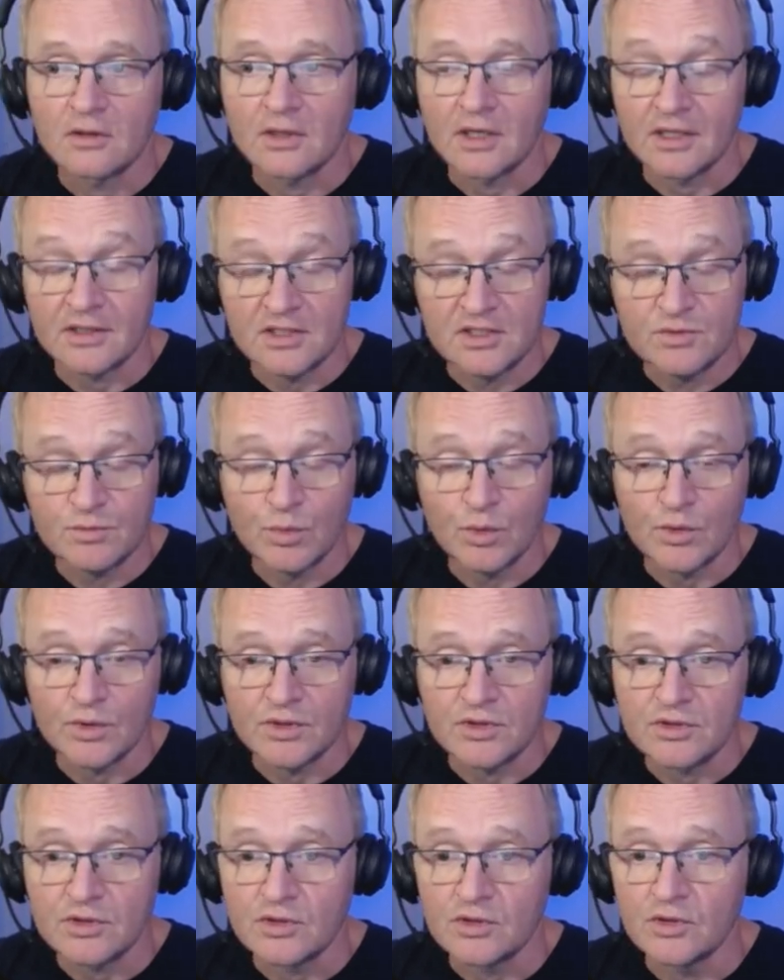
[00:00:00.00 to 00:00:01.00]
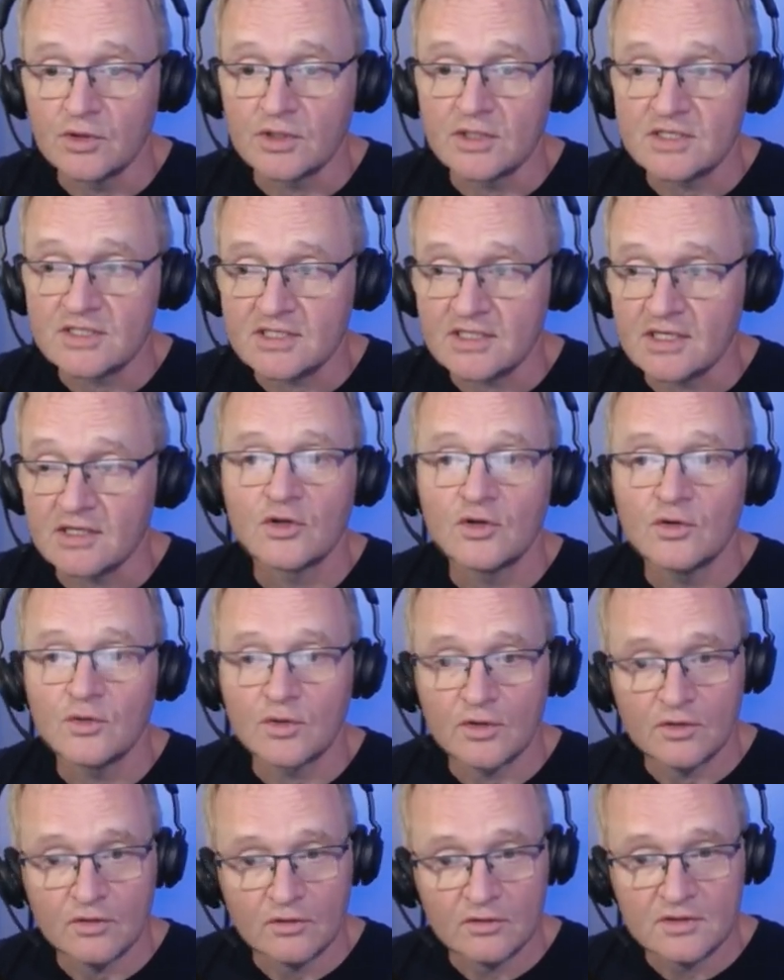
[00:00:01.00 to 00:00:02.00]
At this point, you can see that you
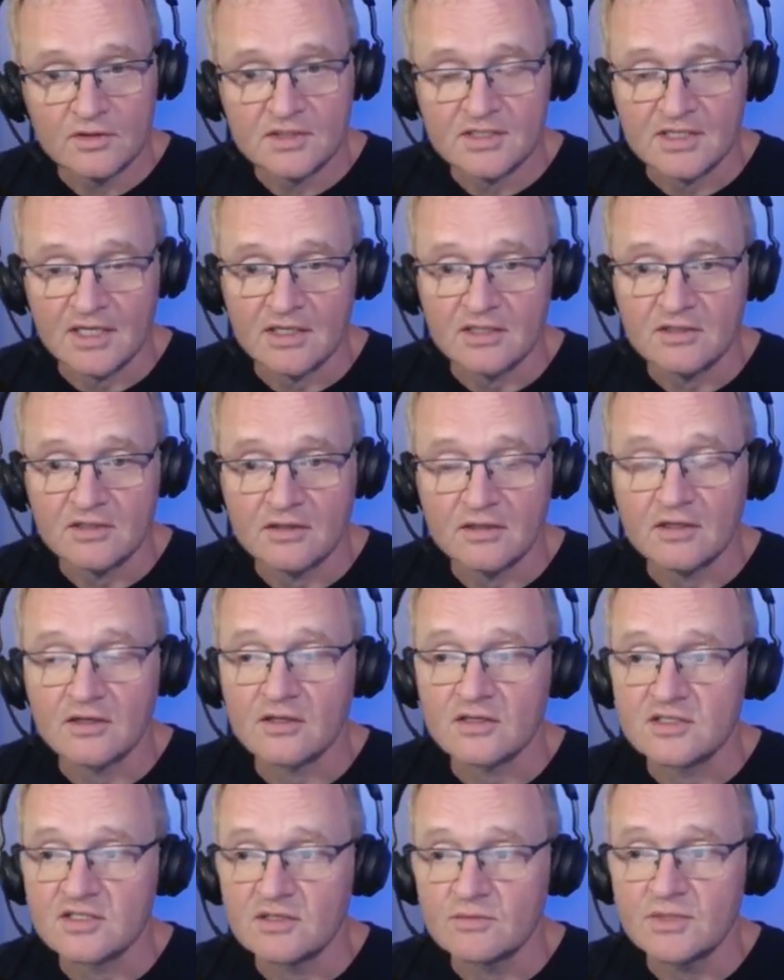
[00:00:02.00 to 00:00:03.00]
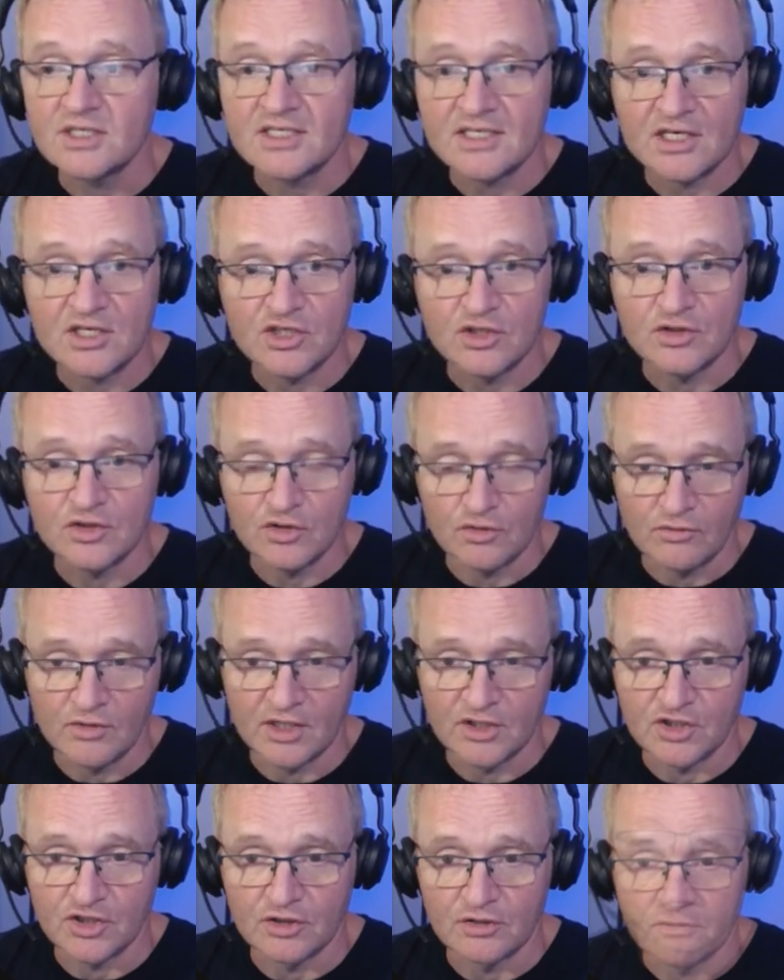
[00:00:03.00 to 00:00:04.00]
cannot set the custom detection
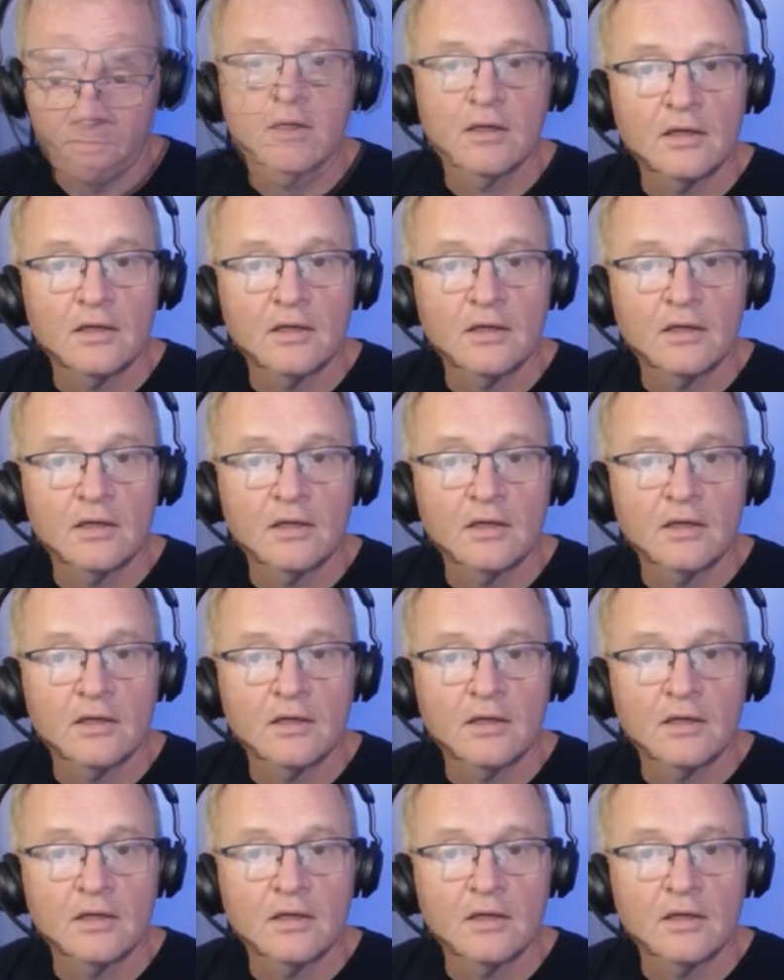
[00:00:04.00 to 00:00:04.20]
duration.